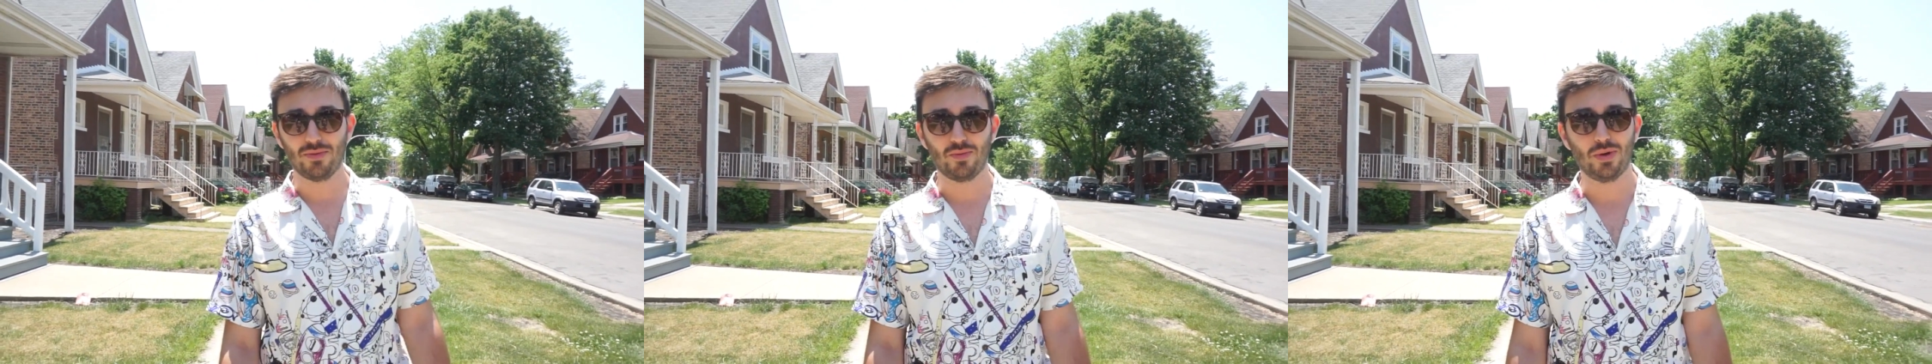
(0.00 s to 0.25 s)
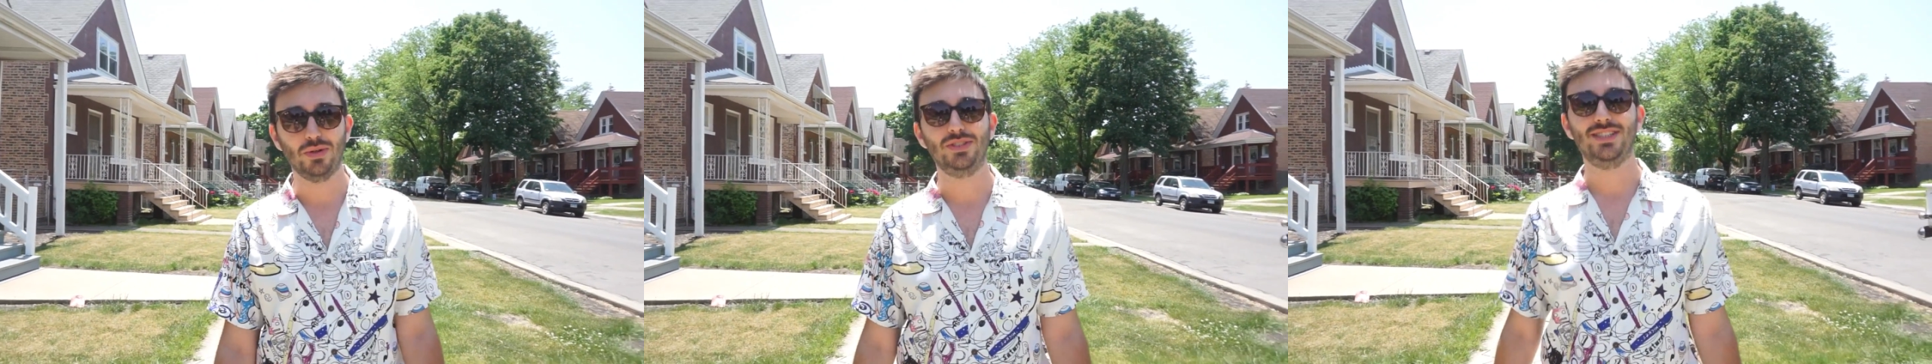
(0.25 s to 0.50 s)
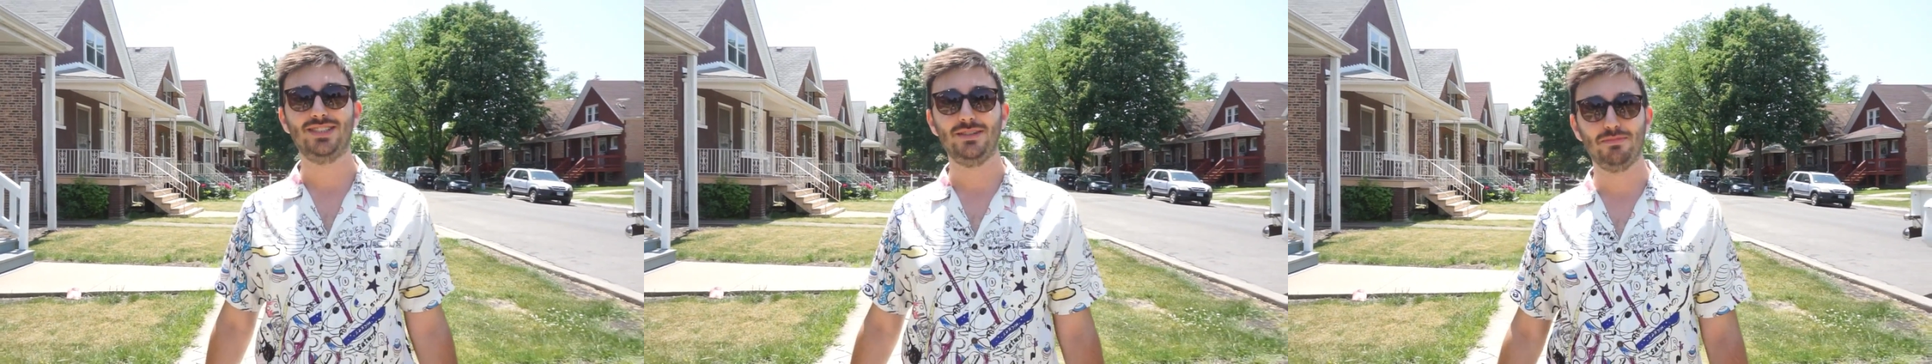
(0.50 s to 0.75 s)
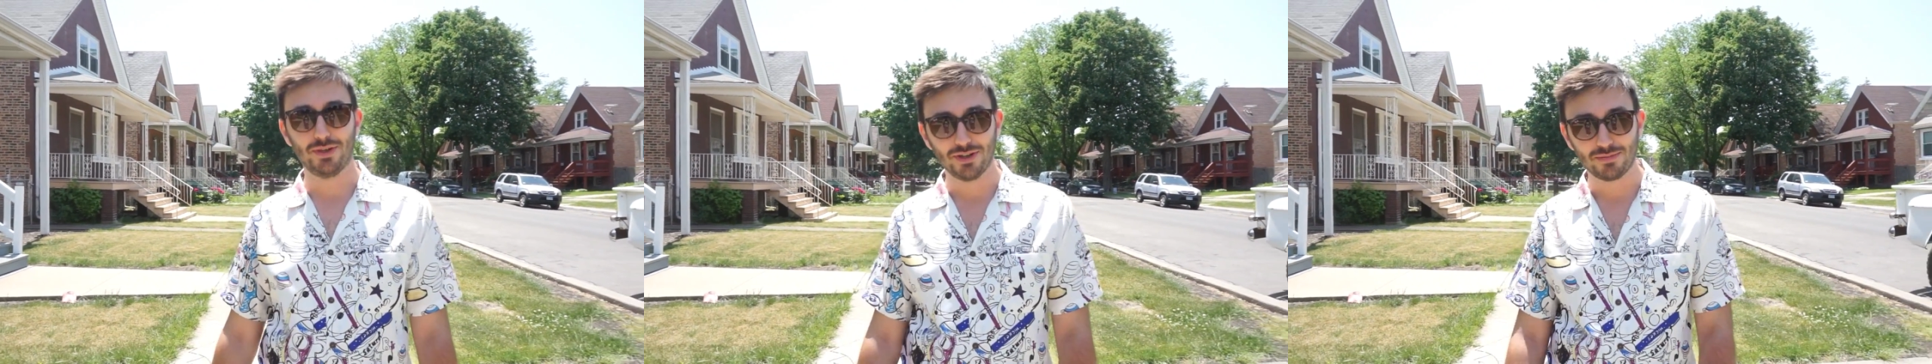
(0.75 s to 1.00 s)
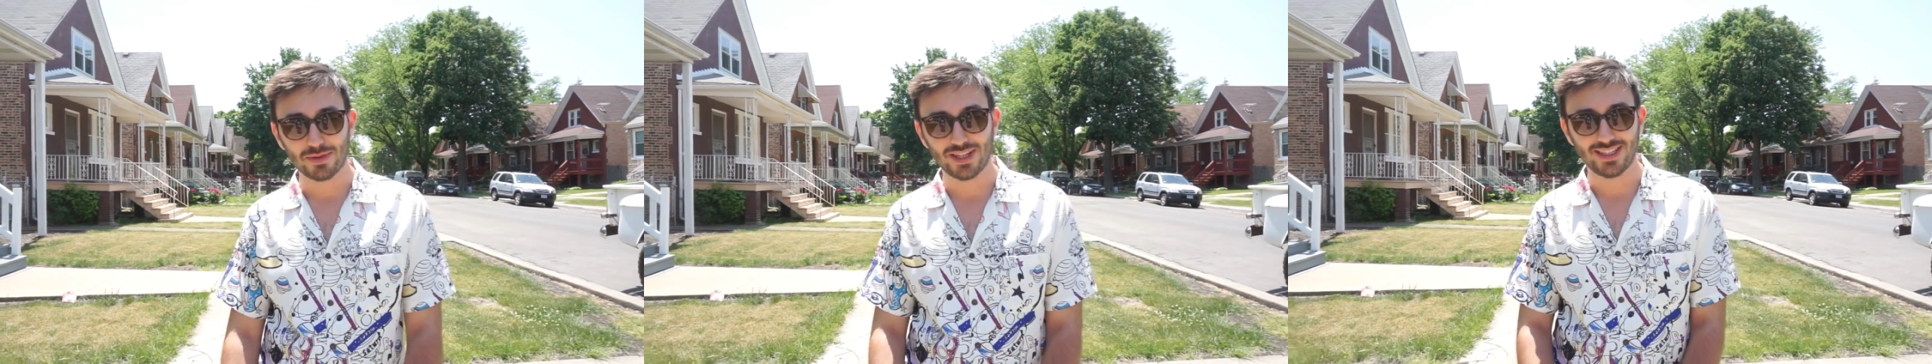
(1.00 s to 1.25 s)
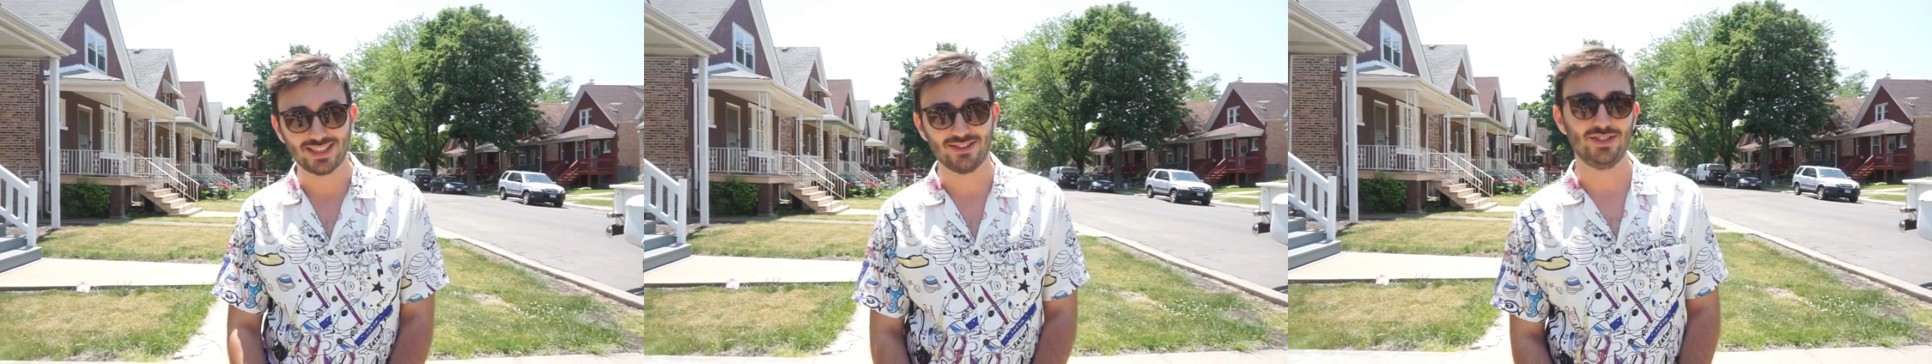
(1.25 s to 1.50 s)
the Walt Disney
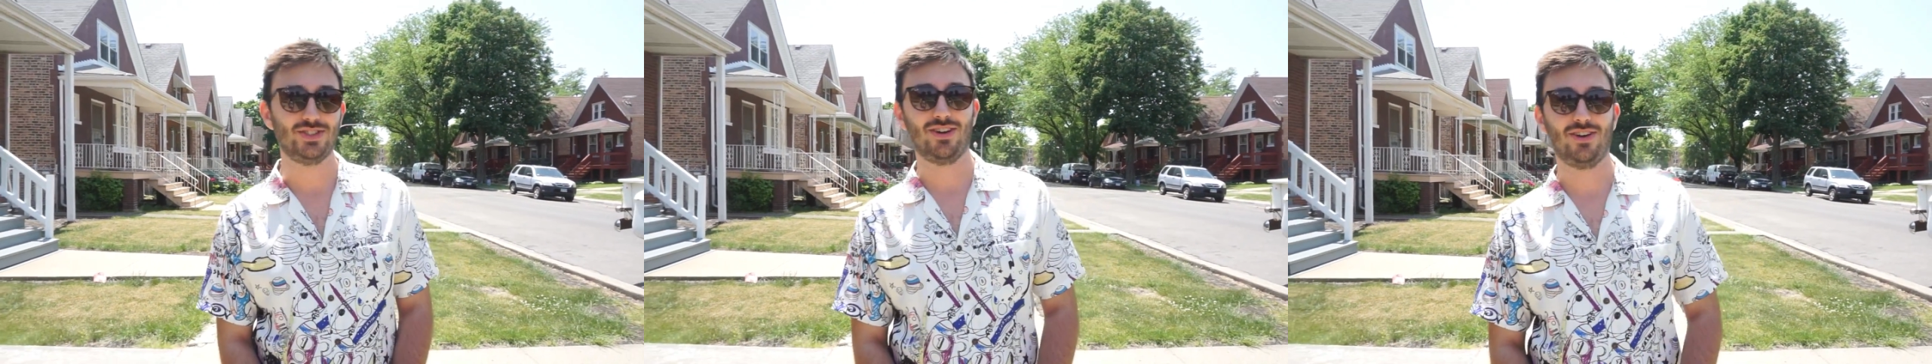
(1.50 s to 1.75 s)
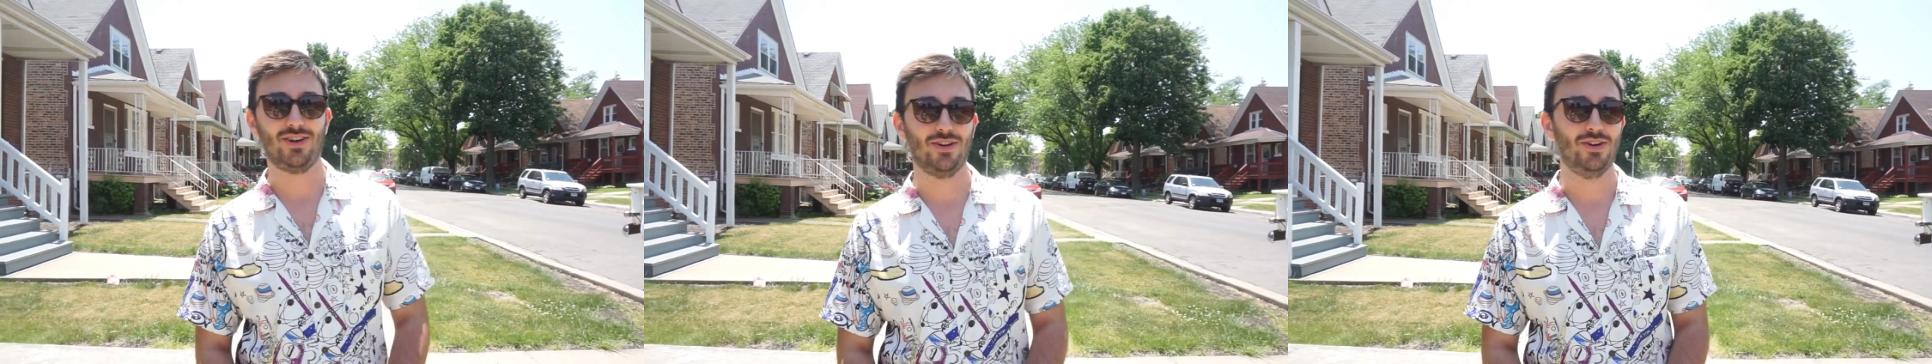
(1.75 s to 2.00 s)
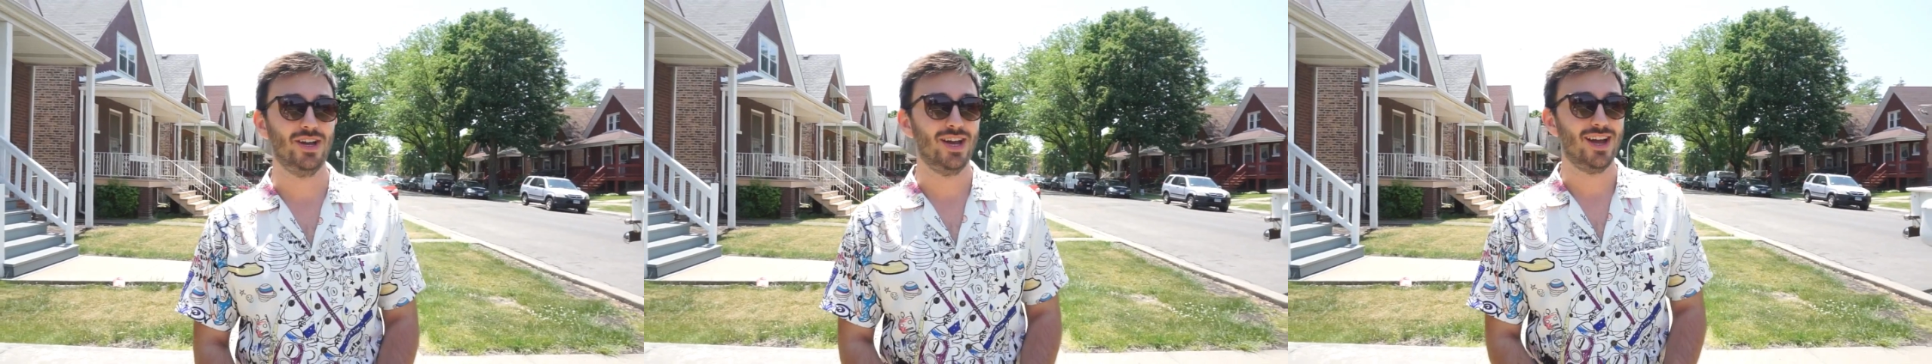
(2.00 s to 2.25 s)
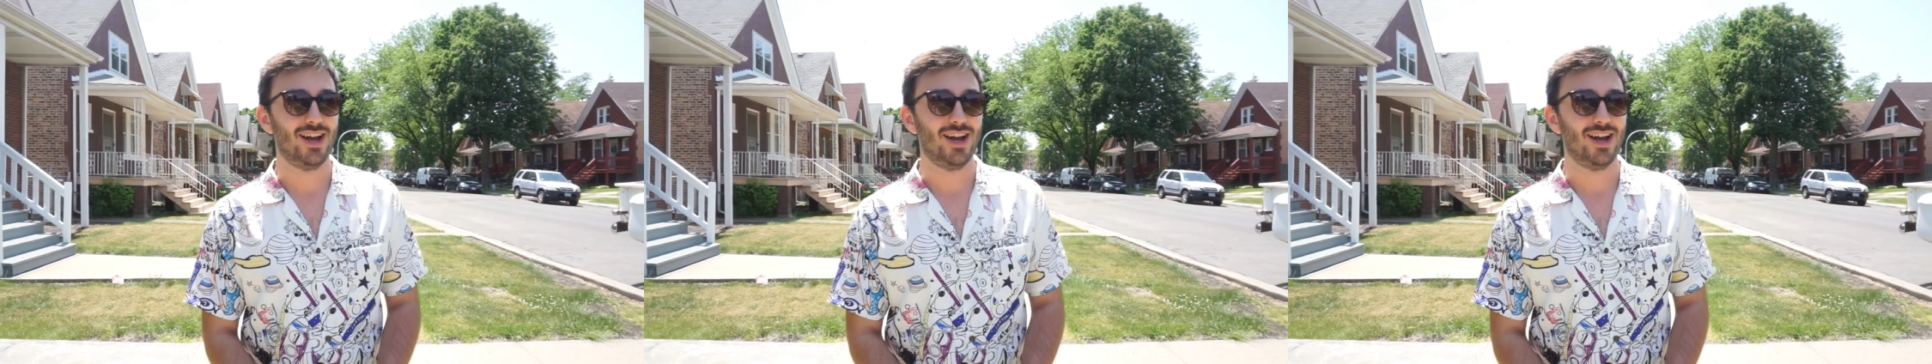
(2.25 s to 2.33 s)
Birthplace here in Chicago.